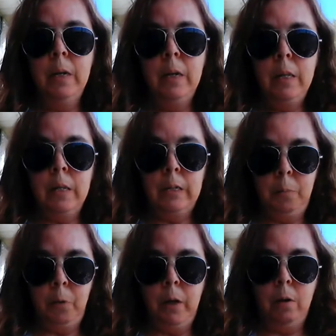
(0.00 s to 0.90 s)
this
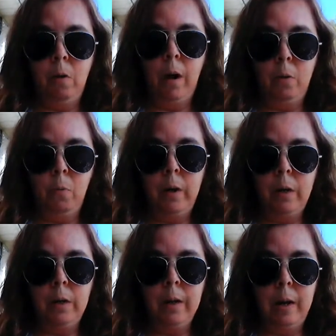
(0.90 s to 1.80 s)
spring like
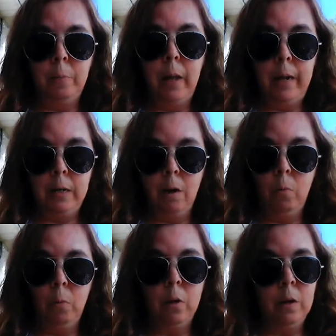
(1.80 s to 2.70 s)
we had planned on.
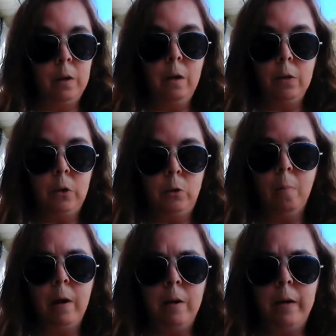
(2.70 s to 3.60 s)
We were going to go to
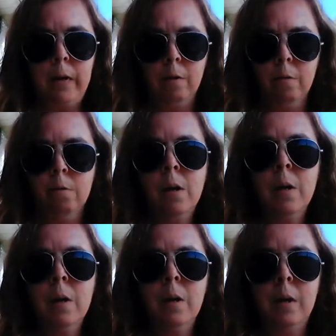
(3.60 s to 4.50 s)
Strawberry Hill,
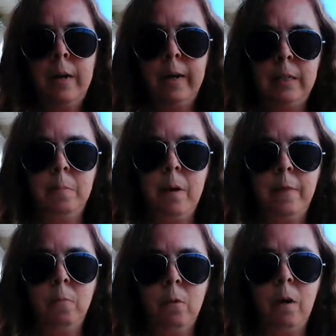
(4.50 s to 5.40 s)
next month,
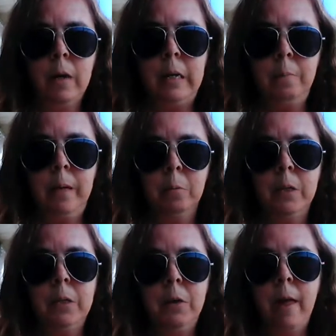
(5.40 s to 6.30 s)
and we're not going to be able to
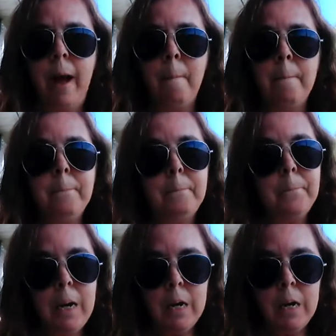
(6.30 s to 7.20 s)
do that.
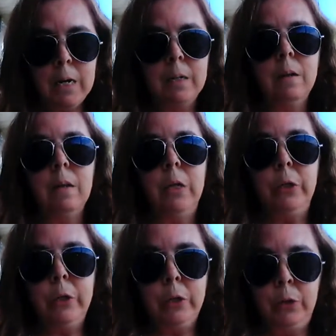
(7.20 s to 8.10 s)
But the
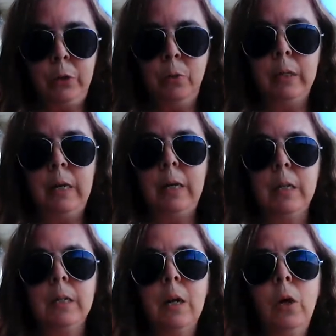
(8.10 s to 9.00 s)
good news
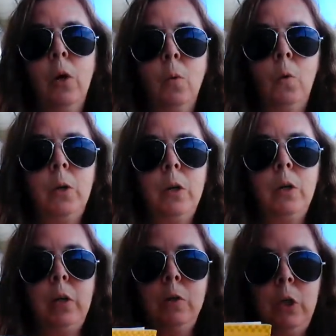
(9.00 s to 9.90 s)
is we're going to use